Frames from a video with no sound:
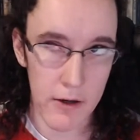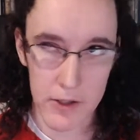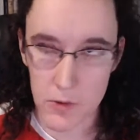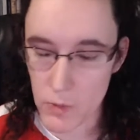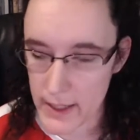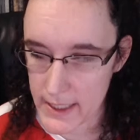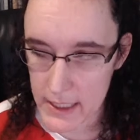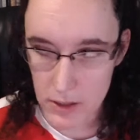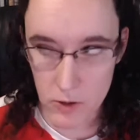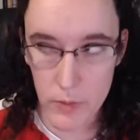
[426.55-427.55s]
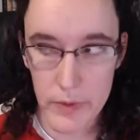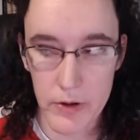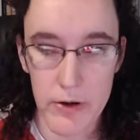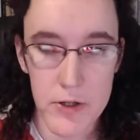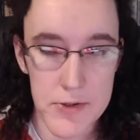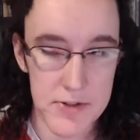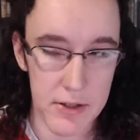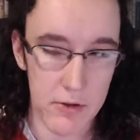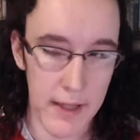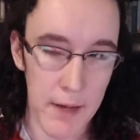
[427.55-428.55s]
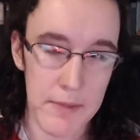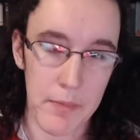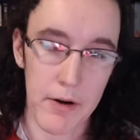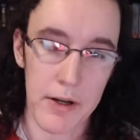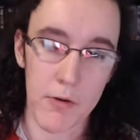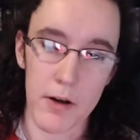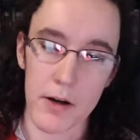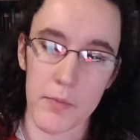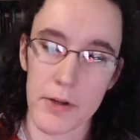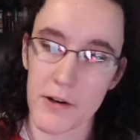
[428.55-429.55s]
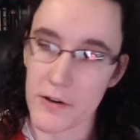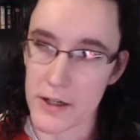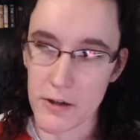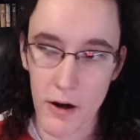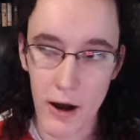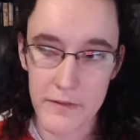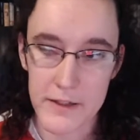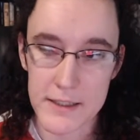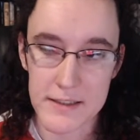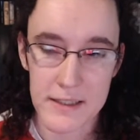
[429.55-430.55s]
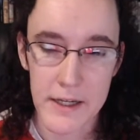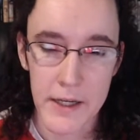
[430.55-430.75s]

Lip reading: Are you writing in a notebook? Are you using your laptop? Are you on a computer in your office?